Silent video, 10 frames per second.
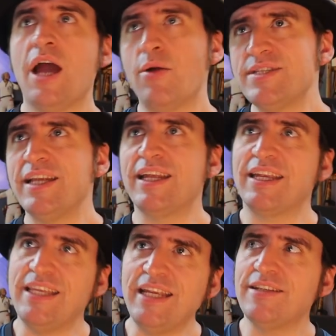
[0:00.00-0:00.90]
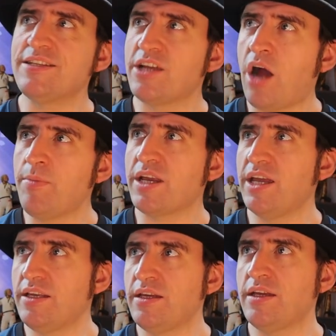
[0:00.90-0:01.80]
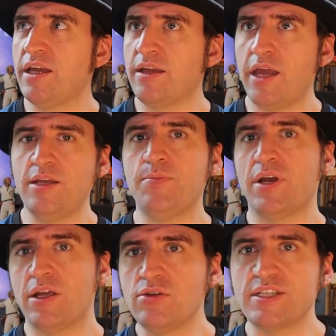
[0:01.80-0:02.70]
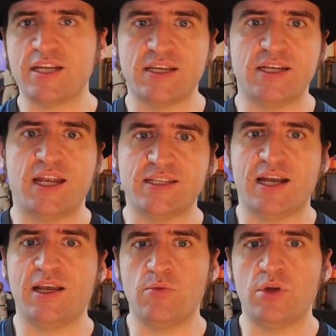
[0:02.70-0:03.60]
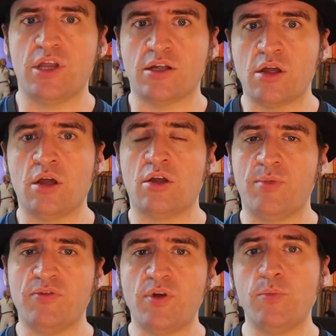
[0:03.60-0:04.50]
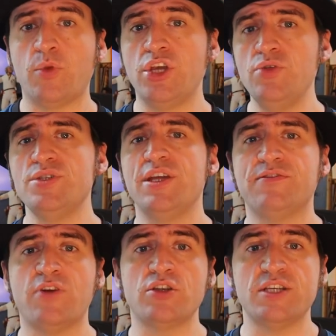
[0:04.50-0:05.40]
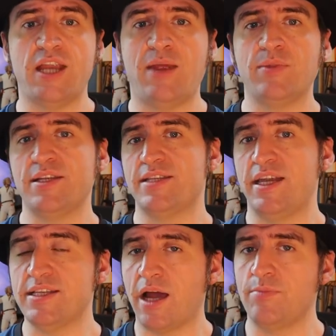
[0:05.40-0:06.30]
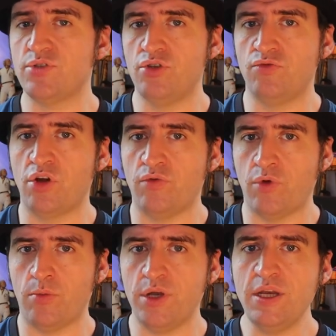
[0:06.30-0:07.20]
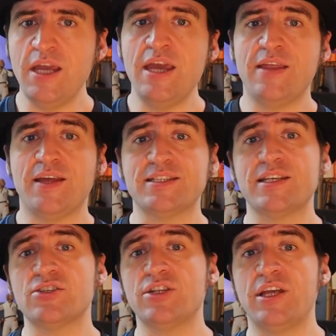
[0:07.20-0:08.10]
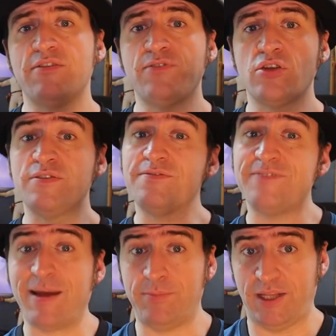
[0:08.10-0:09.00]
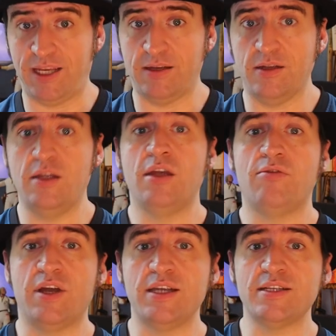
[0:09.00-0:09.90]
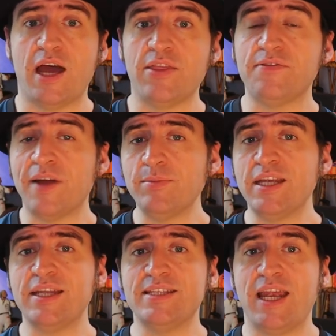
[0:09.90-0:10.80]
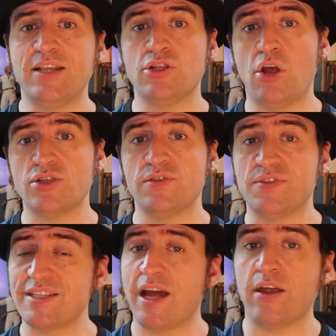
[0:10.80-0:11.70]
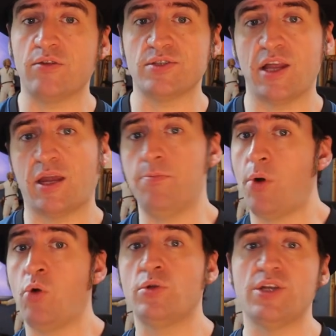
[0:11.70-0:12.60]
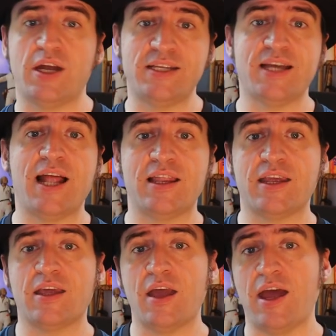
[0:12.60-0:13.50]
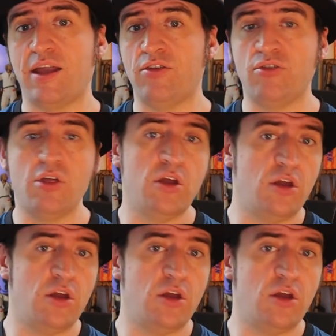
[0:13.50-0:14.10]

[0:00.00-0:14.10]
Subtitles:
would say like needlessly complicated, but I understand exactly where they're coming from. When you see a font name, let's say Times New Roman, that's actually a font family, right? And the family contains lots of styles like bold and italic and